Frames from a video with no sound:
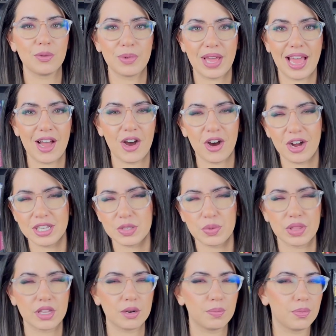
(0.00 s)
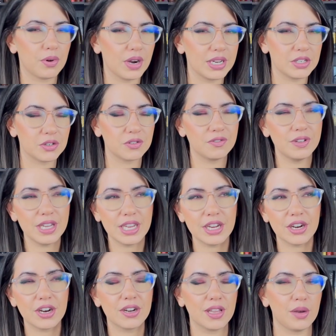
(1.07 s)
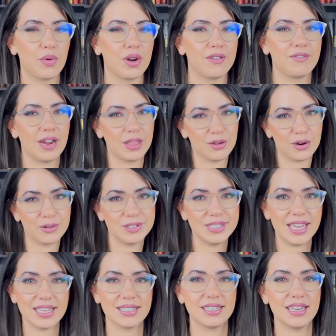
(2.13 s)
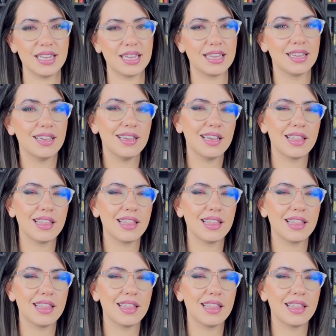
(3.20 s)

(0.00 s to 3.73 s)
bit at odds with their parental figure. They want to find their own destiny.